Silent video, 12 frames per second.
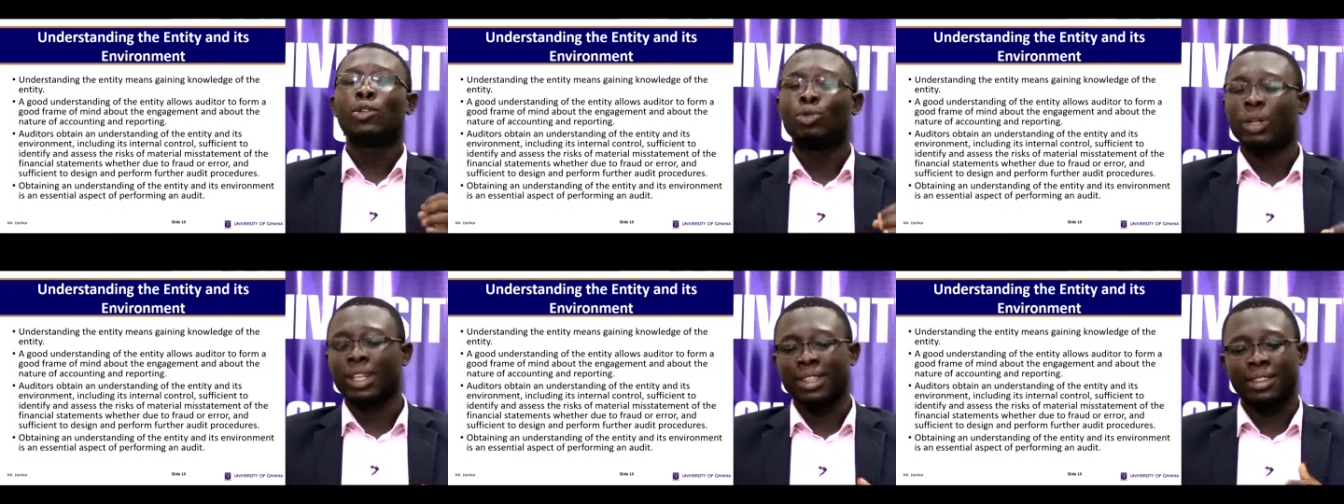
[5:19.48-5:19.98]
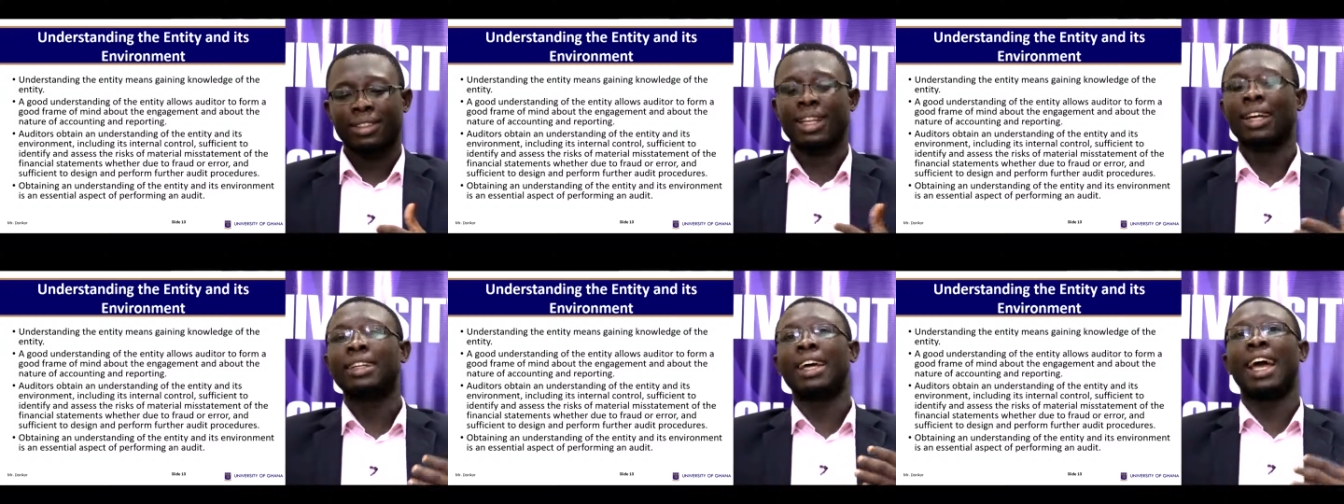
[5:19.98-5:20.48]
to
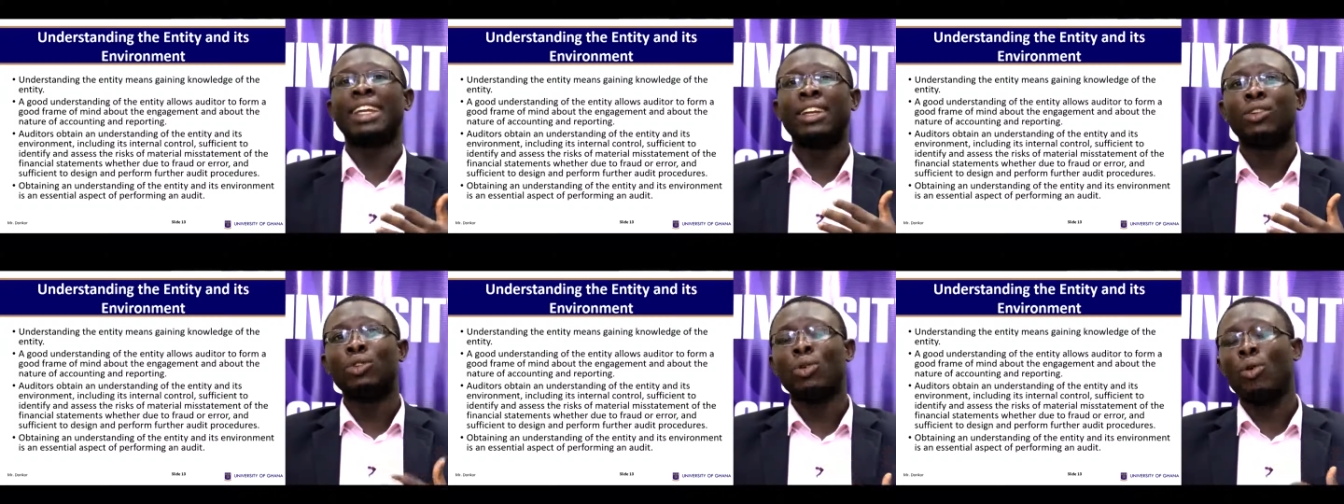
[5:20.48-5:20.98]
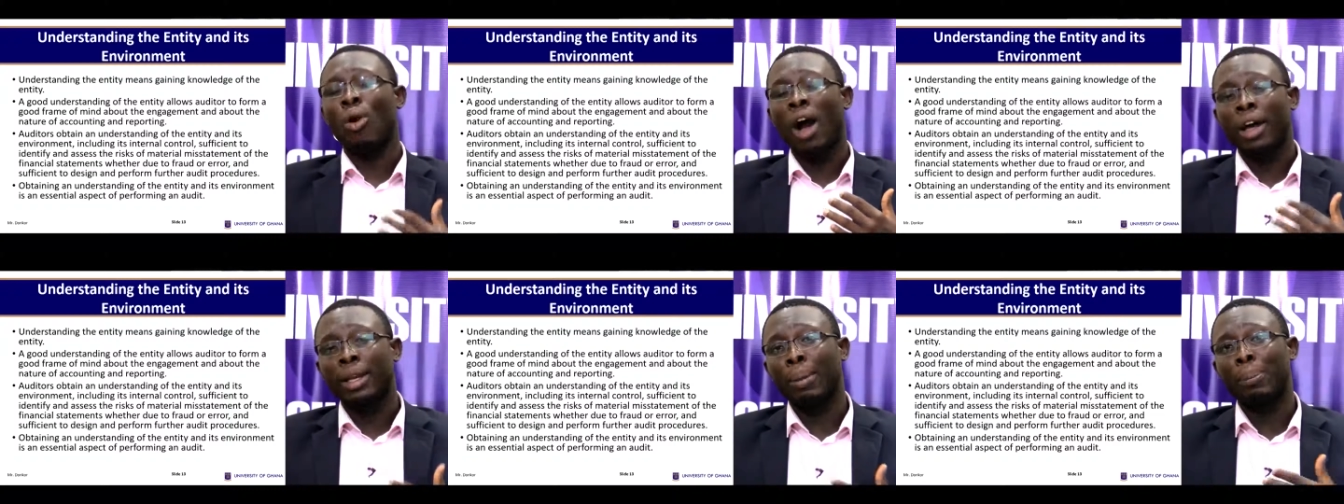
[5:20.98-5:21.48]
understand and know
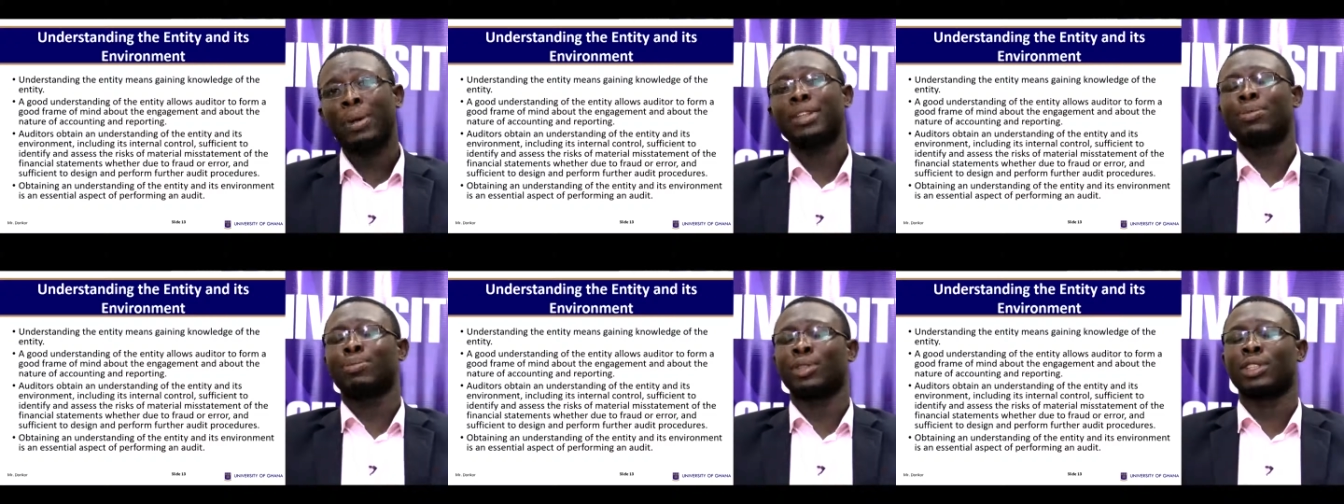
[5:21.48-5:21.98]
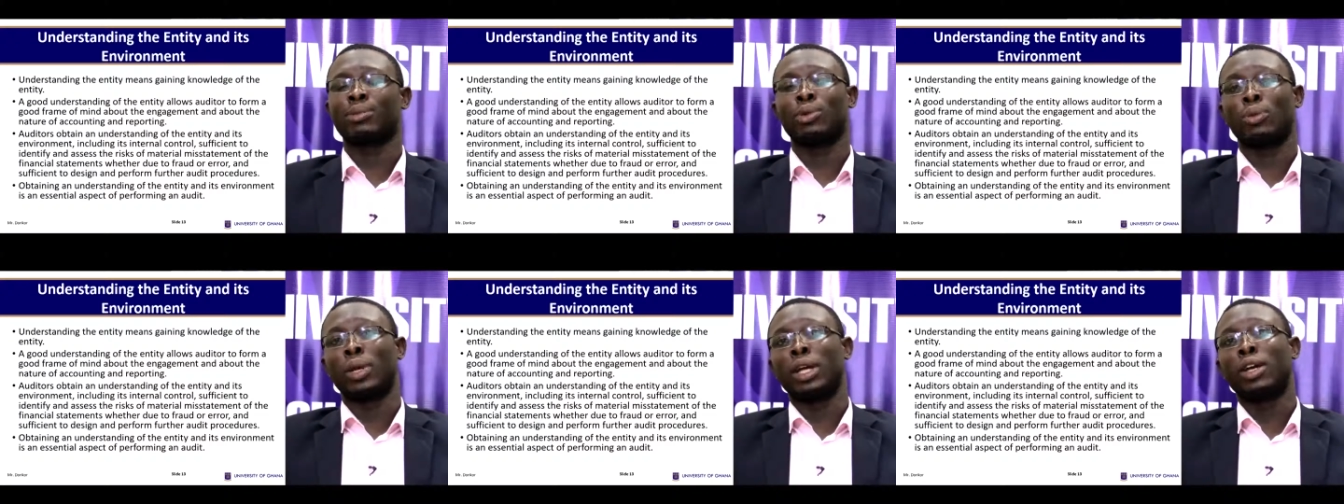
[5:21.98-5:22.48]
the best possible
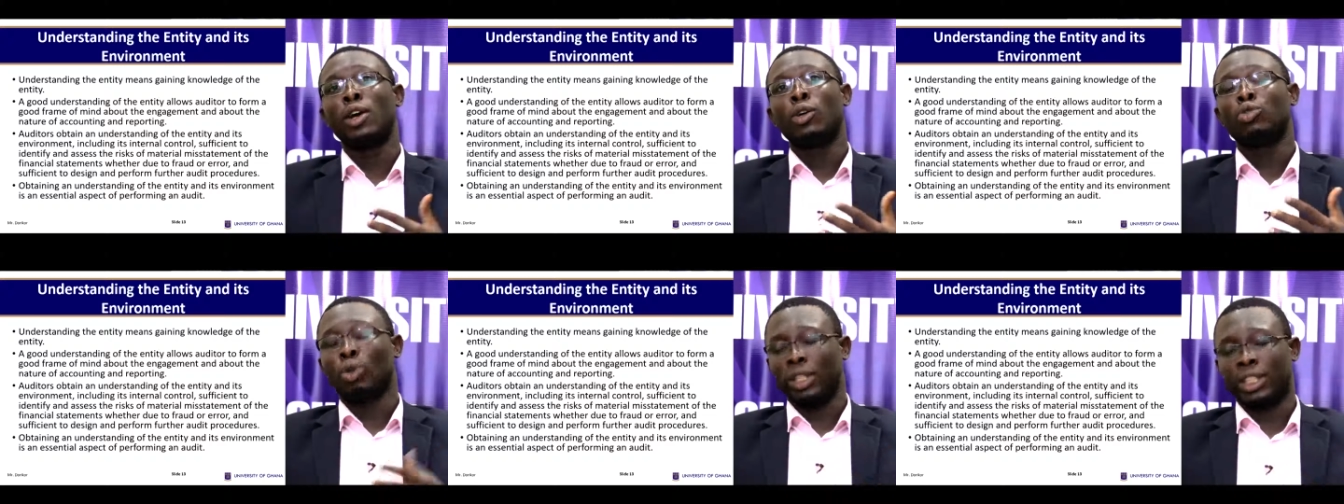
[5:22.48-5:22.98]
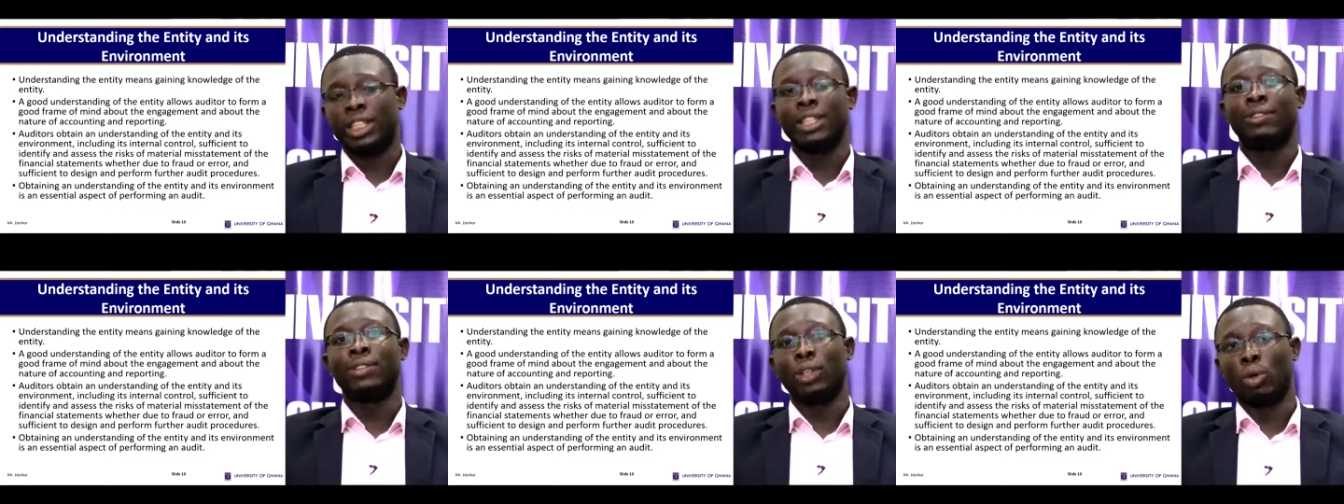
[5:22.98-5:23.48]
way to
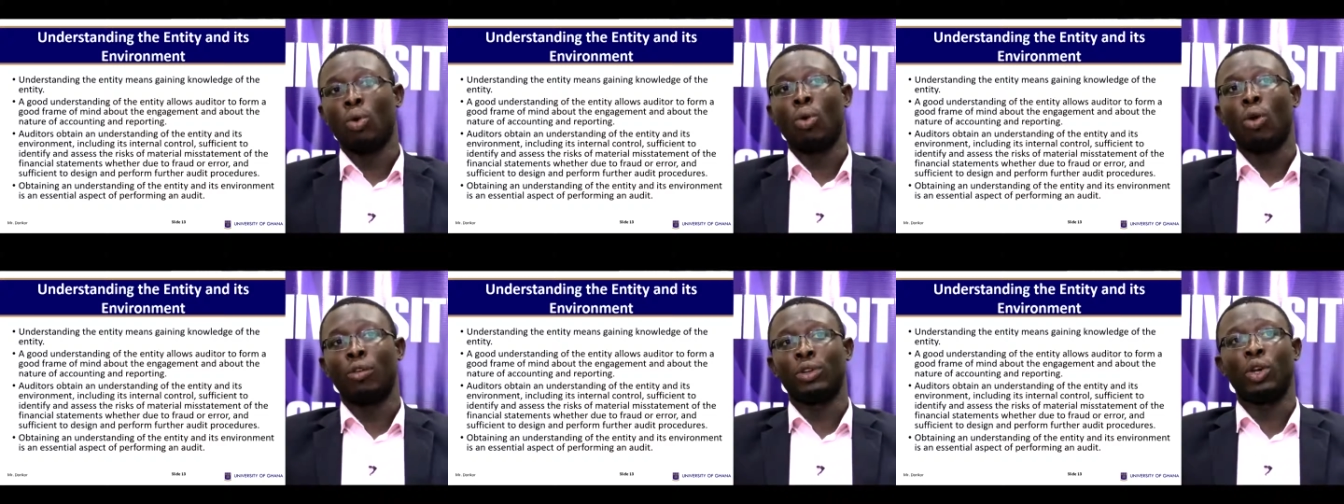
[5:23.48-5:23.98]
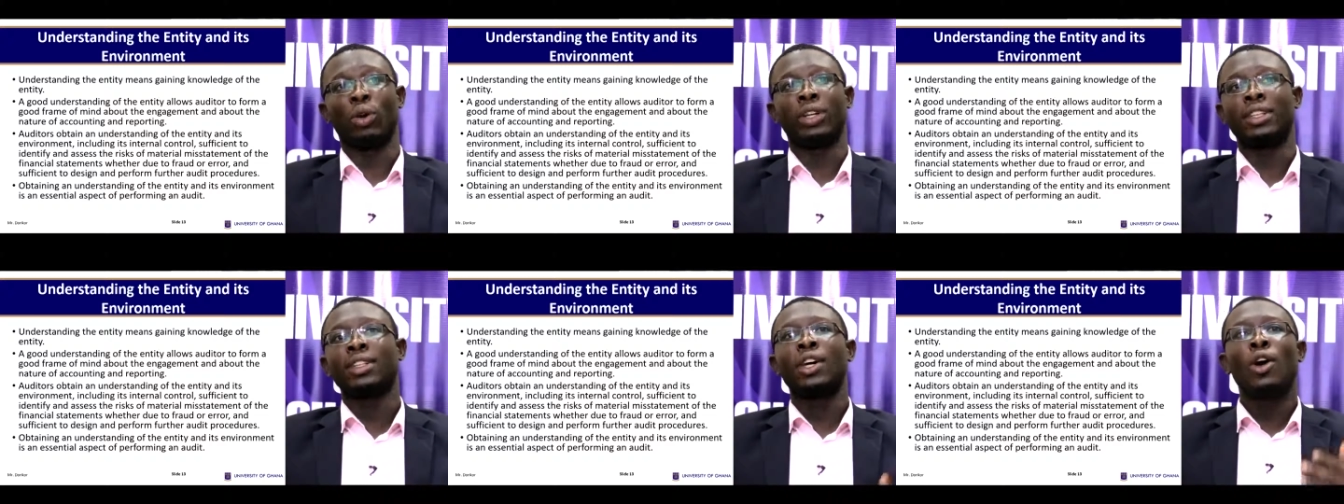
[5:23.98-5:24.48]
achieve the goal of the audit.